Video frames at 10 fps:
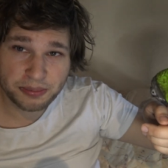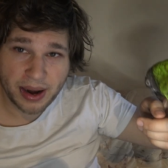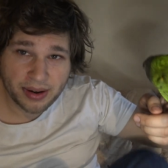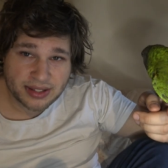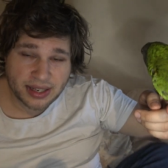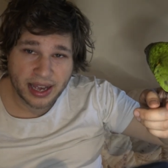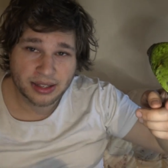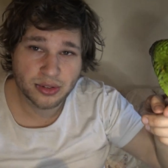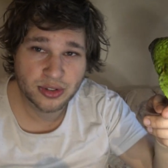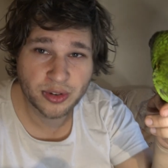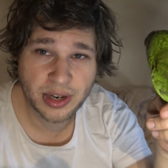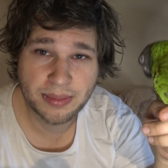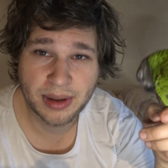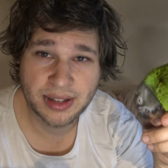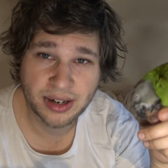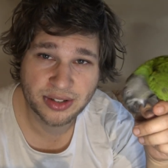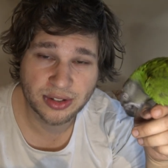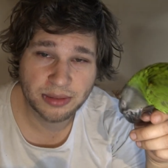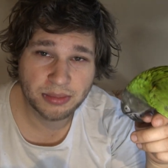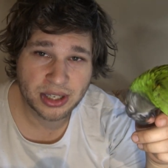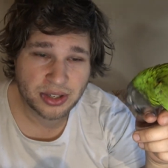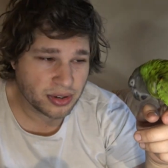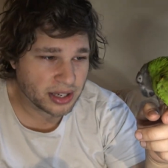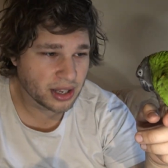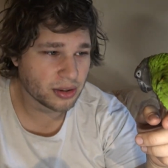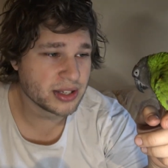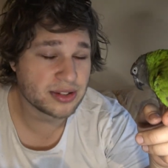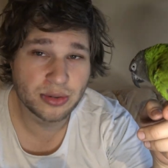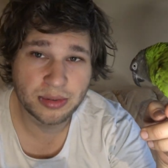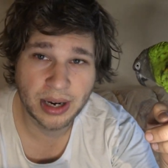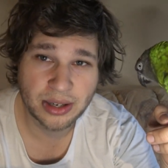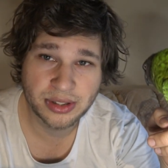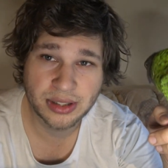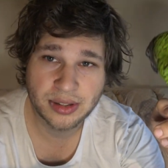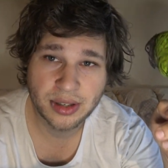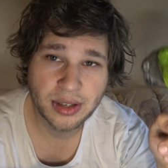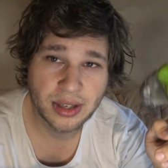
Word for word: of parrots like to scream and there's not much you can always do about it.